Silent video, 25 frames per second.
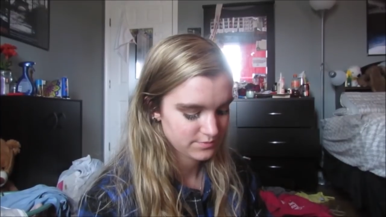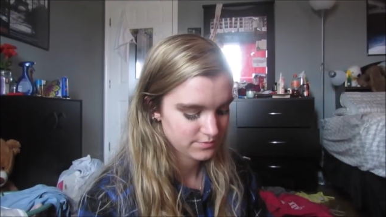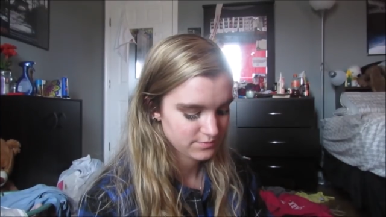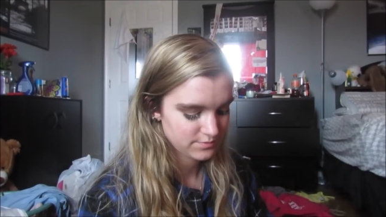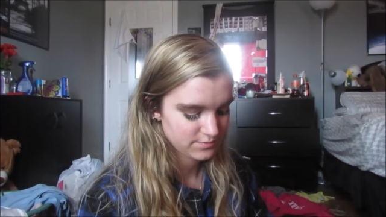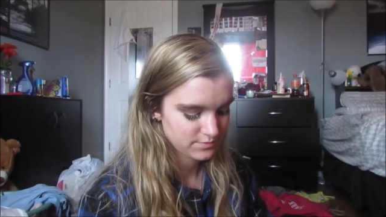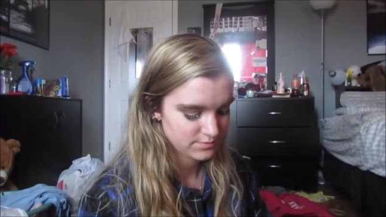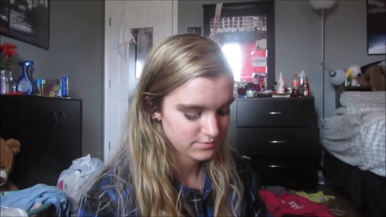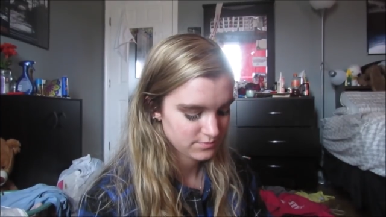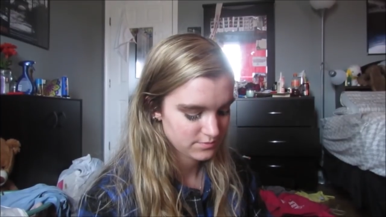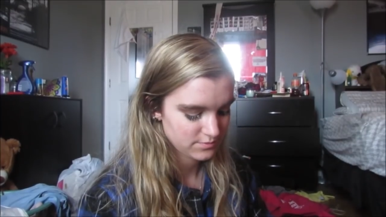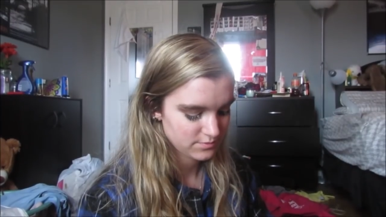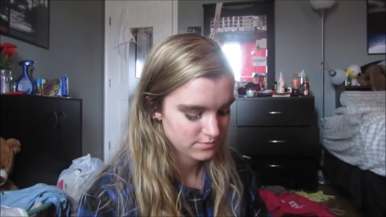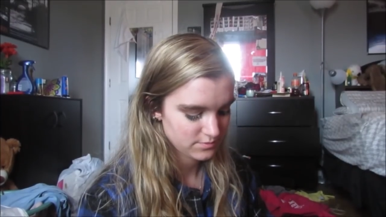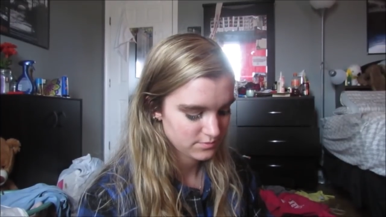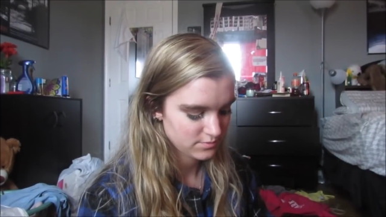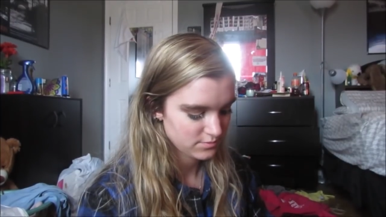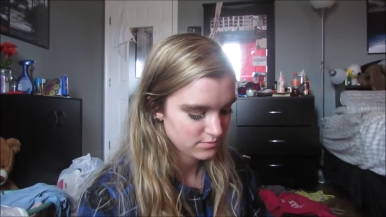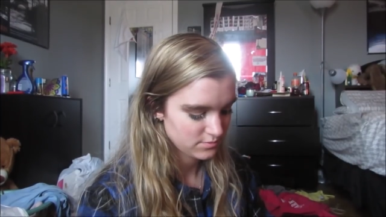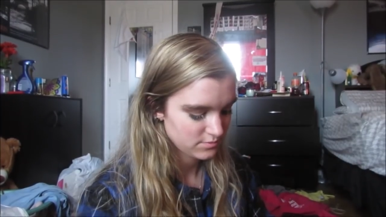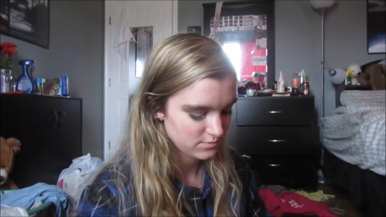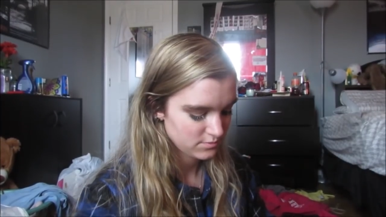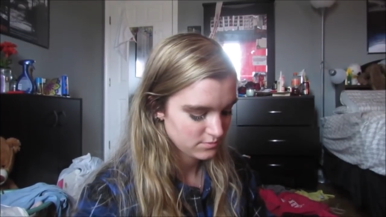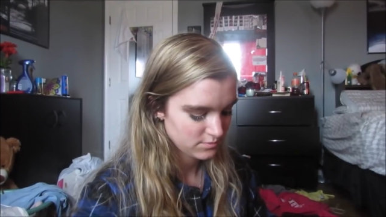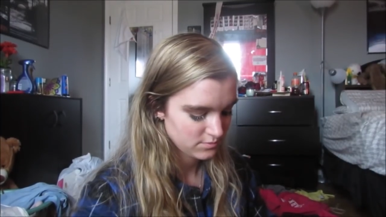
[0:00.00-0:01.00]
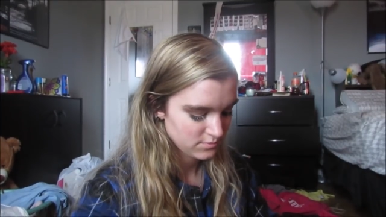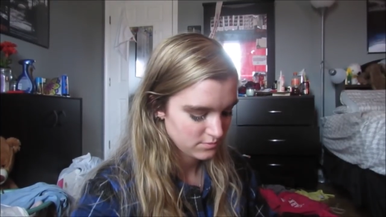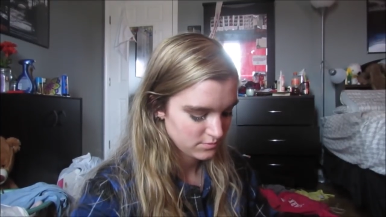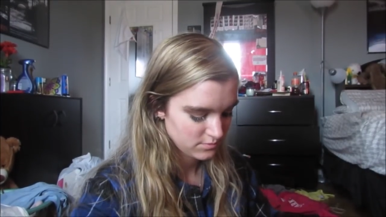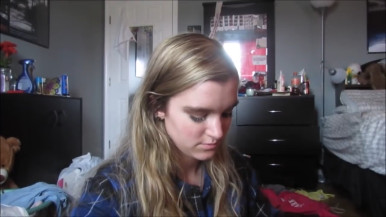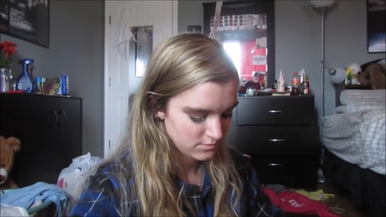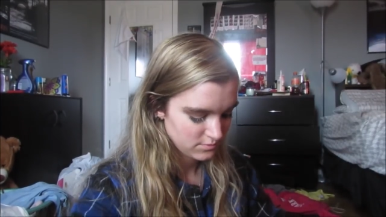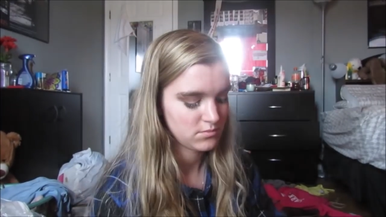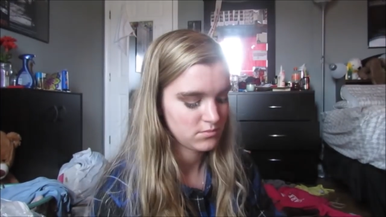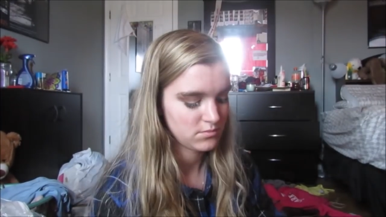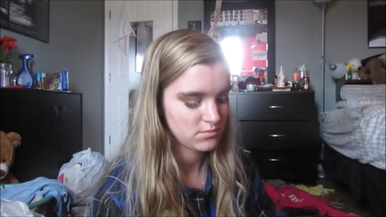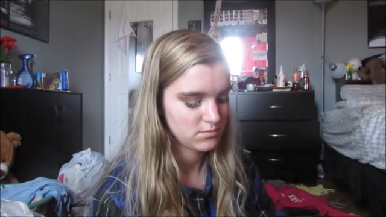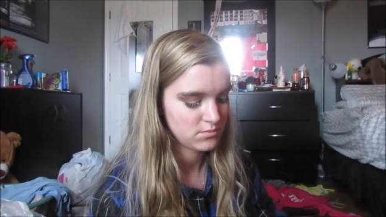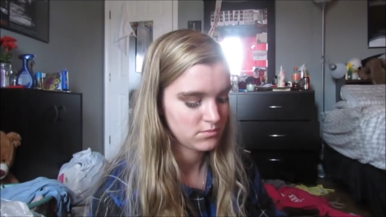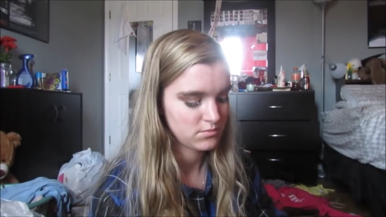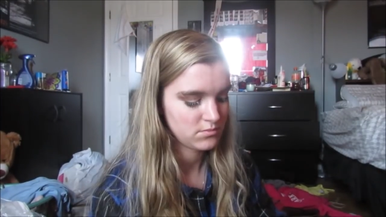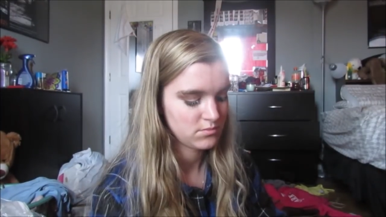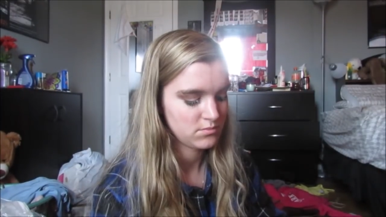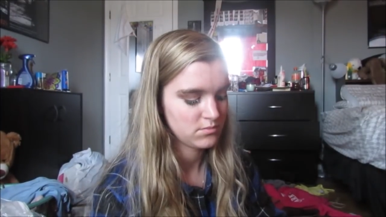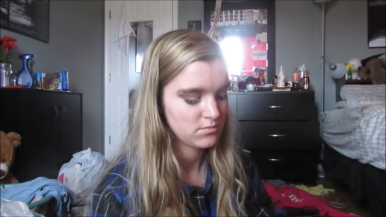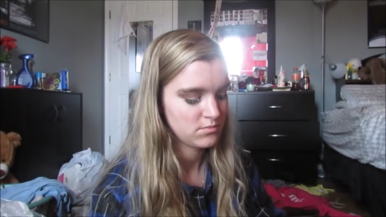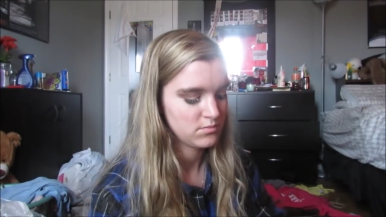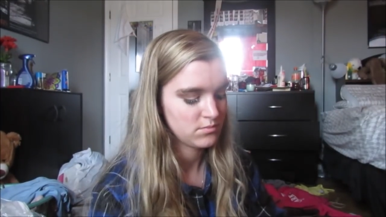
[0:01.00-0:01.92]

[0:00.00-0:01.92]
Nothing is said.